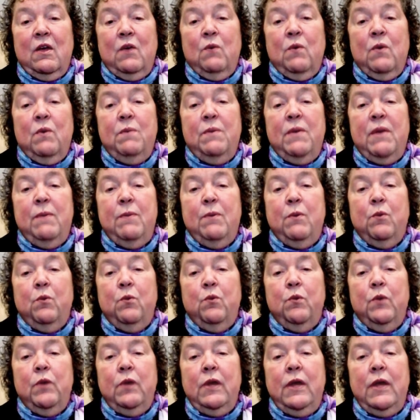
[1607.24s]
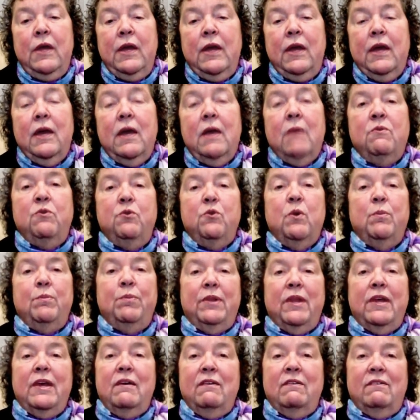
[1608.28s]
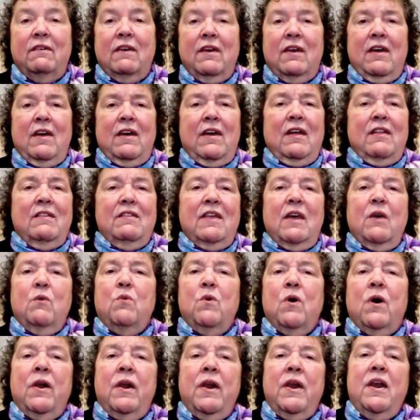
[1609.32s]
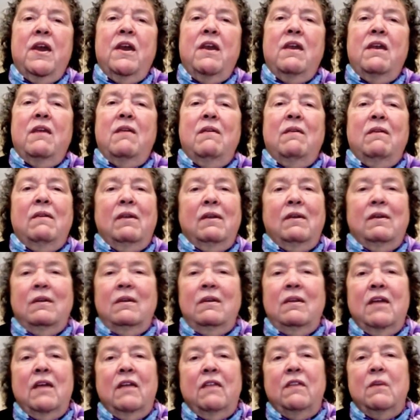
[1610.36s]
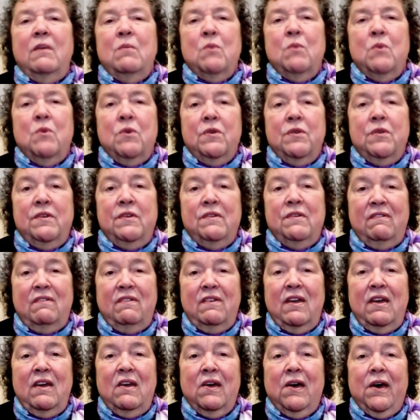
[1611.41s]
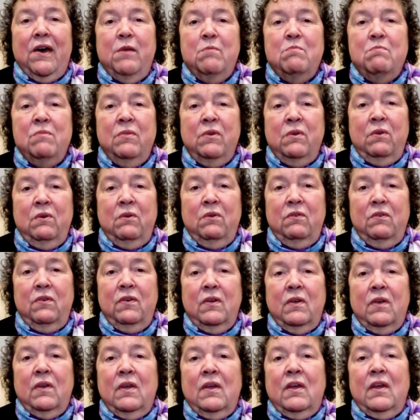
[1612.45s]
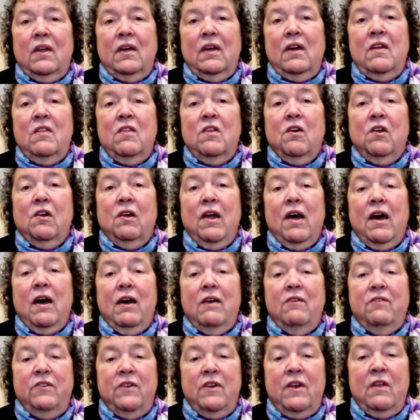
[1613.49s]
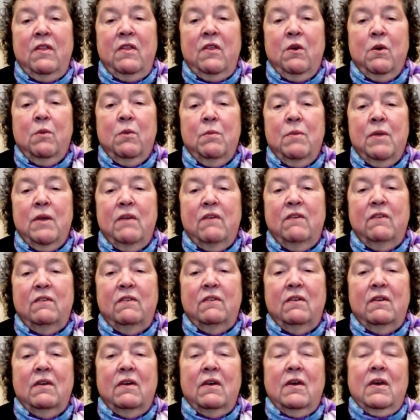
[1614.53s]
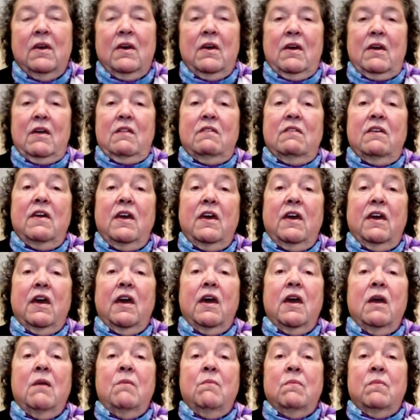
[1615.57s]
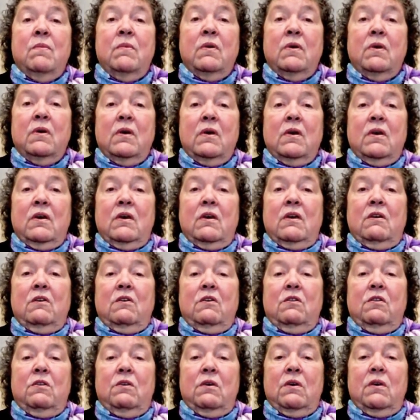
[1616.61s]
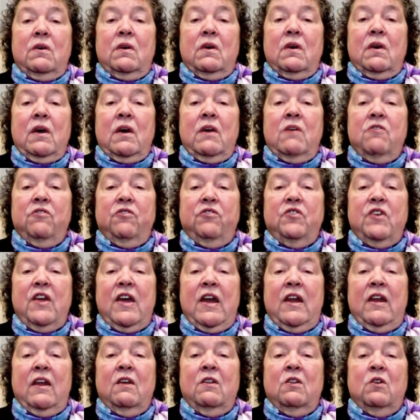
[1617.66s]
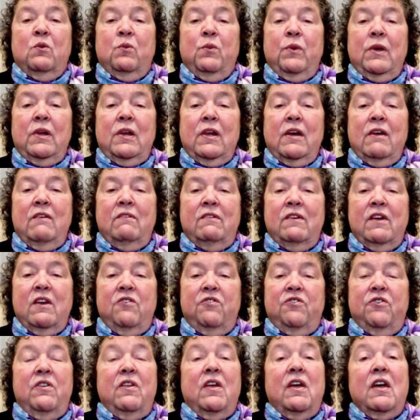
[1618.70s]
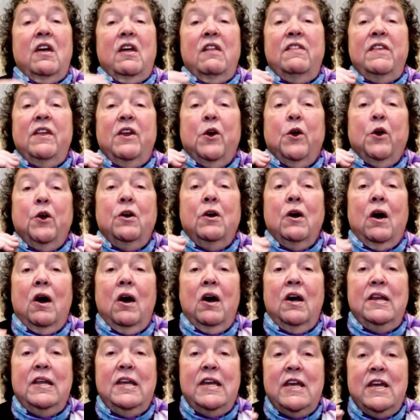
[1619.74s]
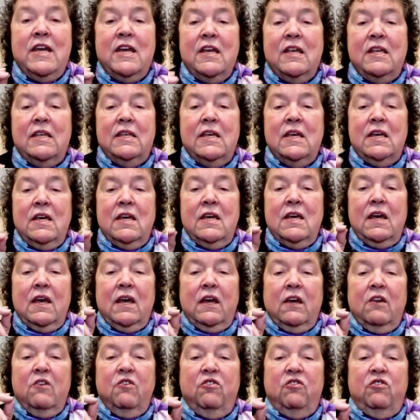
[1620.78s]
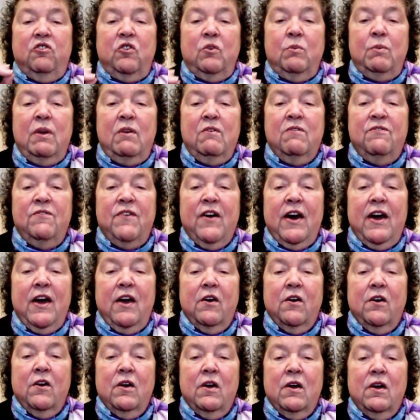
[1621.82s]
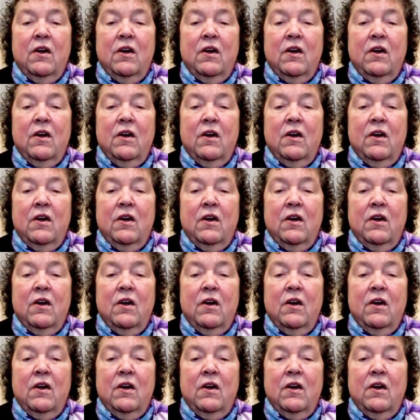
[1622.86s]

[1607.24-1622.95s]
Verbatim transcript: when people really came to a place they wanted nothing more than to see God move in their lives and in their midst. They came to the understanding and the realization that our God is a consuming fire.